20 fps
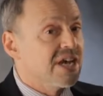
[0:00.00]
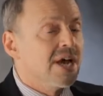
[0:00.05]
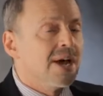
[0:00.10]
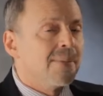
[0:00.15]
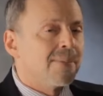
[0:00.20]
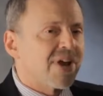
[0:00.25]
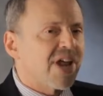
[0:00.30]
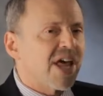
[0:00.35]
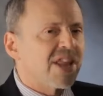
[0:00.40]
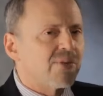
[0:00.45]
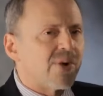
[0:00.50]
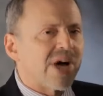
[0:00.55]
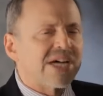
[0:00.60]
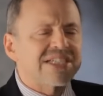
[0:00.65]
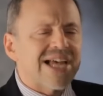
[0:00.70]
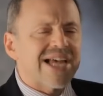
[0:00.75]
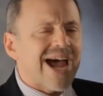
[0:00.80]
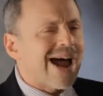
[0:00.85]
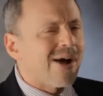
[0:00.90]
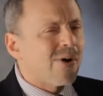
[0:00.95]
But otherwise,
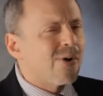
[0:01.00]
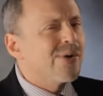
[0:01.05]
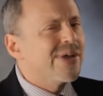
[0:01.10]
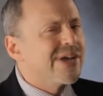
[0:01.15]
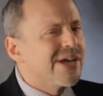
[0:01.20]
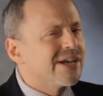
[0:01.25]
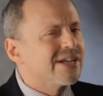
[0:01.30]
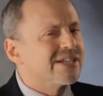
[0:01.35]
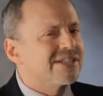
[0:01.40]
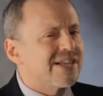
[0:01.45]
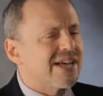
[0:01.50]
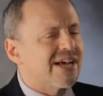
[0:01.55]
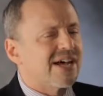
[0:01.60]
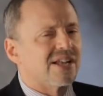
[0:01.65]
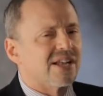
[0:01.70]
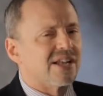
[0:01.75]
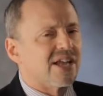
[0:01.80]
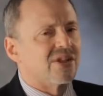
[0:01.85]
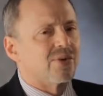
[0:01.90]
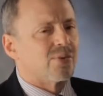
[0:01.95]
how are we going to tell
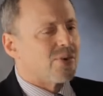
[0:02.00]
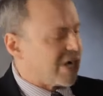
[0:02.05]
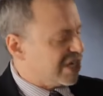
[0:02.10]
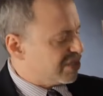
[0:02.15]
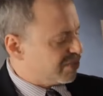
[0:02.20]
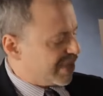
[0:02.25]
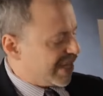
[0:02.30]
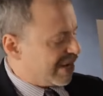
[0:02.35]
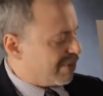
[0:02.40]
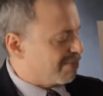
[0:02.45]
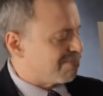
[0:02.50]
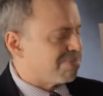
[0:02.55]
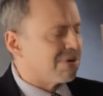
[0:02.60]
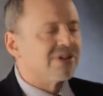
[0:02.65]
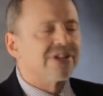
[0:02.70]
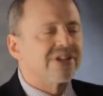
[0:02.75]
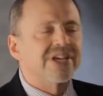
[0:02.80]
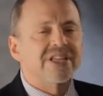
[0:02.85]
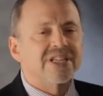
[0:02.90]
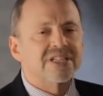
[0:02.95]
otherwise without
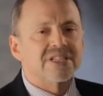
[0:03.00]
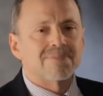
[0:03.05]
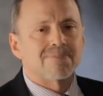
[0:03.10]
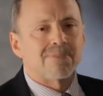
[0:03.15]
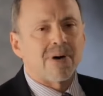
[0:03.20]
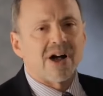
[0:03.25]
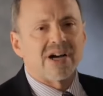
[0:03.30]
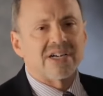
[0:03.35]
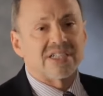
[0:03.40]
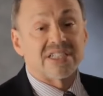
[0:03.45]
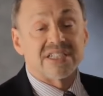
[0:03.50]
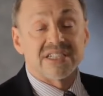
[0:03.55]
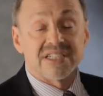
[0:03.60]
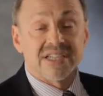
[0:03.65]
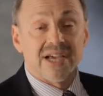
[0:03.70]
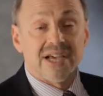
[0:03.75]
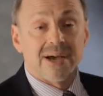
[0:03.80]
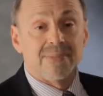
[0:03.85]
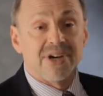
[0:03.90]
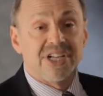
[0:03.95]
pulling this apart to see
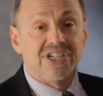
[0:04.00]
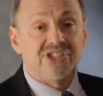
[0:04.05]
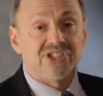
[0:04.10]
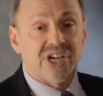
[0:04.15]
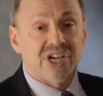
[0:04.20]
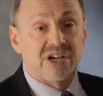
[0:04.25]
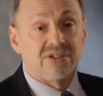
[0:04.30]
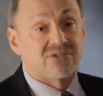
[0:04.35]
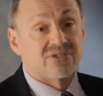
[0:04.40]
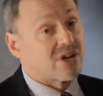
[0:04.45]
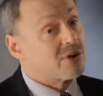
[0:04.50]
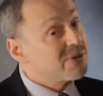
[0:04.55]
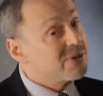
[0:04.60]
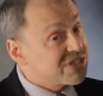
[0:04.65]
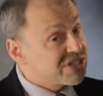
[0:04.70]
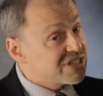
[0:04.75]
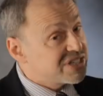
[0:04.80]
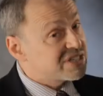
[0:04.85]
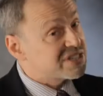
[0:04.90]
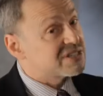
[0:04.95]
how many shelves are, which
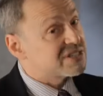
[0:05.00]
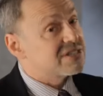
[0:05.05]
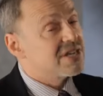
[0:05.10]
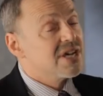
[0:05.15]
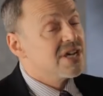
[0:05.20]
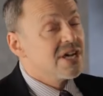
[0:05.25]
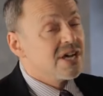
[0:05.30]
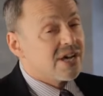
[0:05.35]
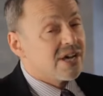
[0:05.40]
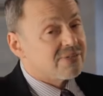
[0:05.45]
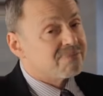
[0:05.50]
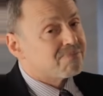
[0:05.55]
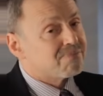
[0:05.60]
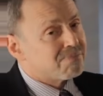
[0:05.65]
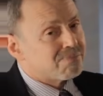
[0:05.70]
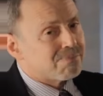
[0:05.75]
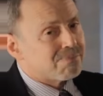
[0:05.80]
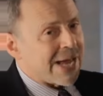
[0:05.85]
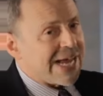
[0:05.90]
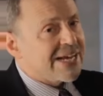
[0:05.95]
is a
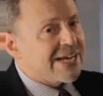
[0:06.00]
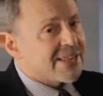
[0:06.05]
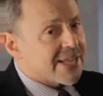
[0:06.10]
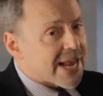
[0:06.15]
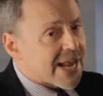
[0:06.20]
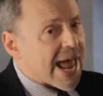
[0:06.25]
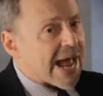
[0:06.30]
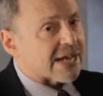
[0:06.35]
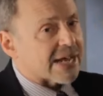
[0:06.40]
pain in the neck.